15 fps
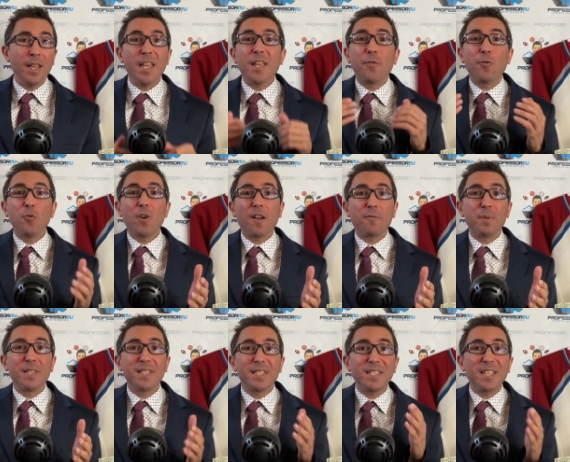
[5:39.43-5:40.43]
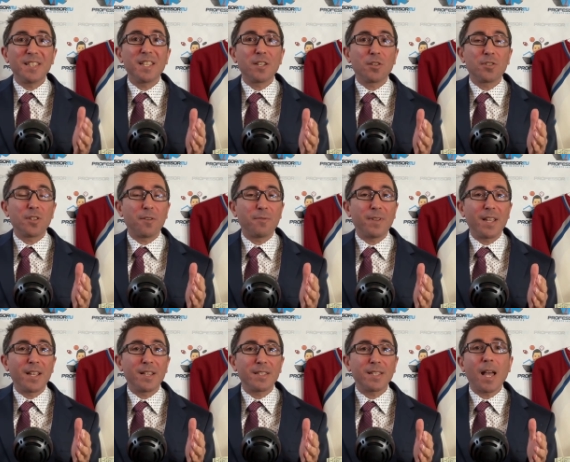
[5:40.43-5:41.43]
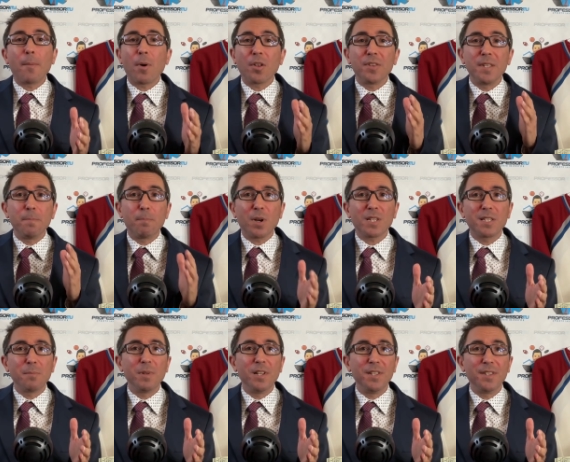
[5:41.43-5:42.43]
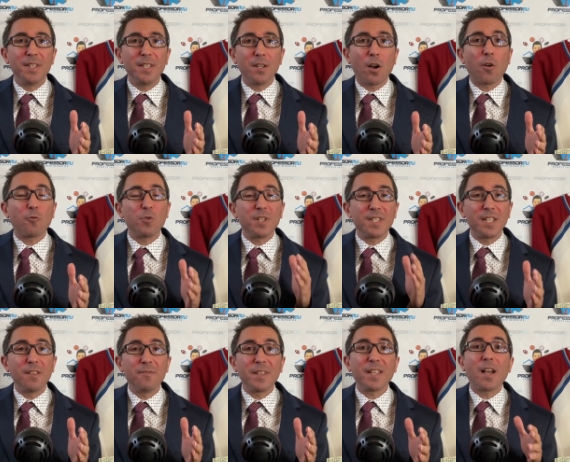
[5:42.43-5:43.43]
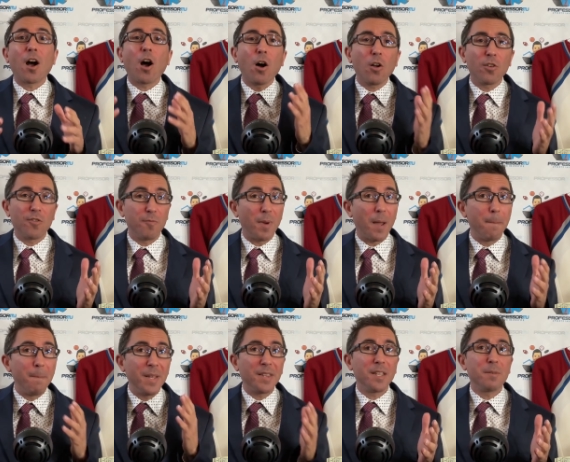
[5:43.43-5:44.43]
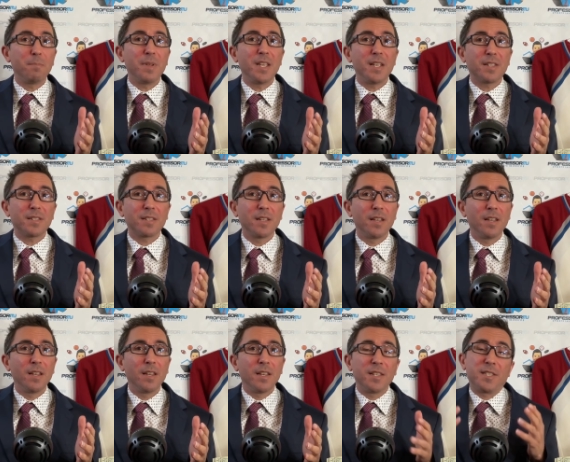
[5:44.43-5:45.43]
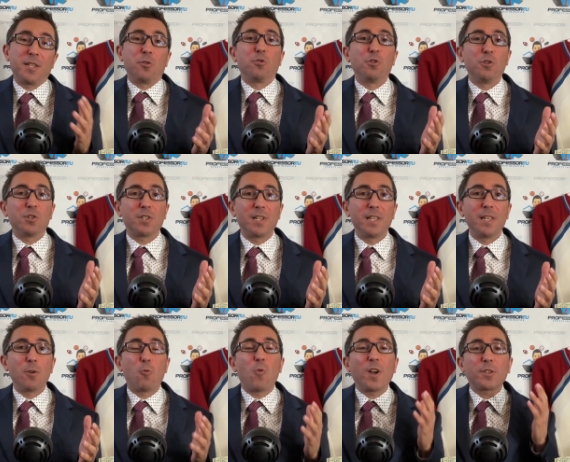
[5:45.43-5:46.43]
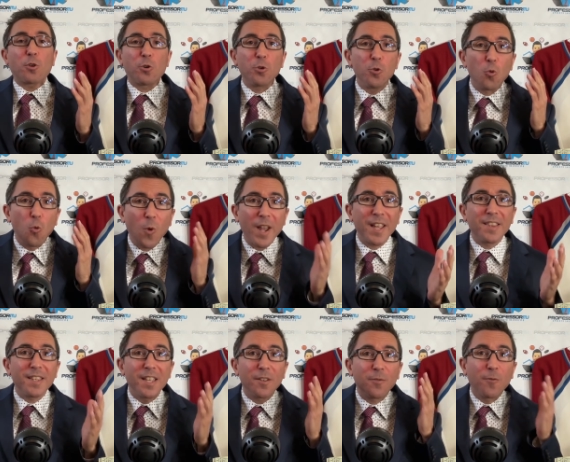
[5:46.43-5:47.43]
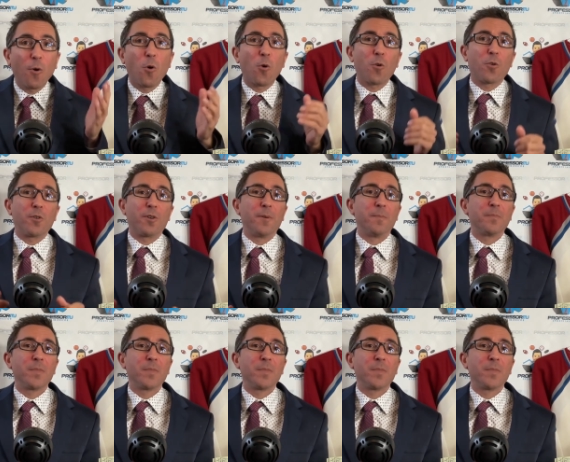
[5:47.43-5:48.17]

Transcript: If you have been sitting on the fence about the possibility of receiving all of my betting picks, Seriously, what are you waiting for?